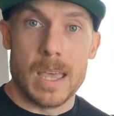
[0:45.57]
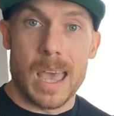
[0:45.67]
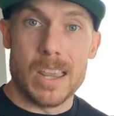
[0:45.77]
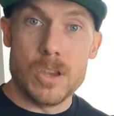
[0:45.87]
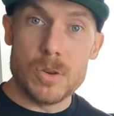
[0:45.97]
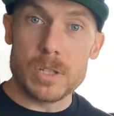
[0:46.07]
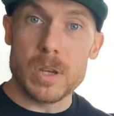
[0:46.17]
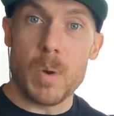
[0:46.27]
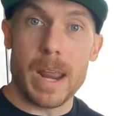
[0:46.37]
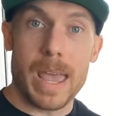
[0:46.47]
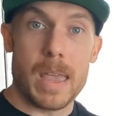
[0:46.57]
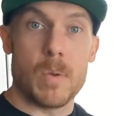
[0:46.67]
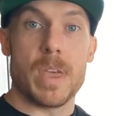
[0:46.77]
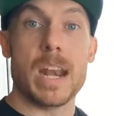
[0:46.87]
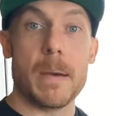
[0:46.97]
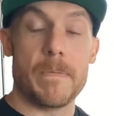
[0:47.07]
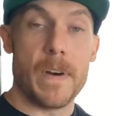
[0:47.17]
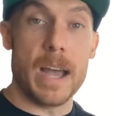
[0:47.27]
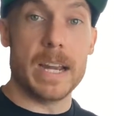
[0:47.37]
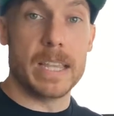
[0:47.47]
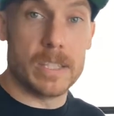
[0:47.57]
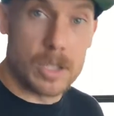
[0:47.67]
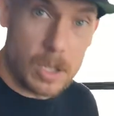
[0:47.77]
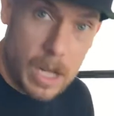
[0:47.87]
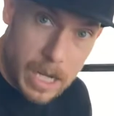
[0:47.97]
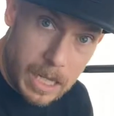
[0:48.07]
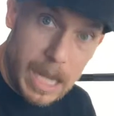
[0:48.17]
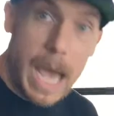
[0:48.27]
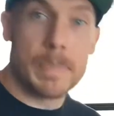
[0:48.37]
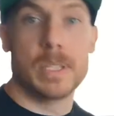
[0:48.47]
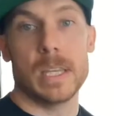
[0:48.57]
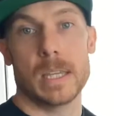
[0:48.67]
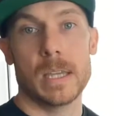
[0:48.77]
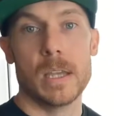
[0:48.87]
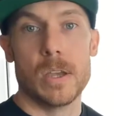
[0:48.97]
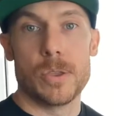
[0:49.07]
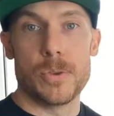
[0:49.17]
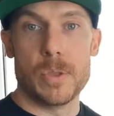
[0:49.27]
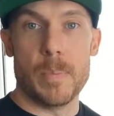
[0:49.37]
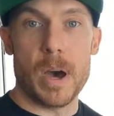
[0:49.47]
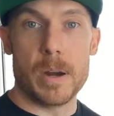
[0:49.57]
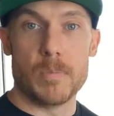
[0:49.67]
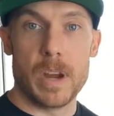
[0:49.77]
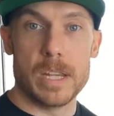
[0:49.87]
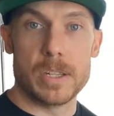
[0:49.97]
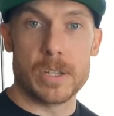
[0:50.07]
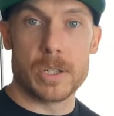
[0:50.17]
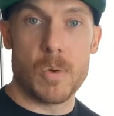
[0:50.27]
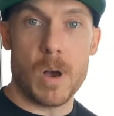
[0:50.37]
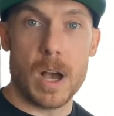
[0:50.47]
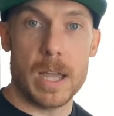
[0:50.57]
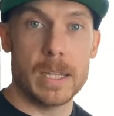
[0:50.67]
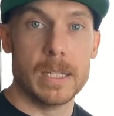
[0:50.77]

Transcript: And usually what they end up finding is there's a lot of collapsing through the bottom range of their squat,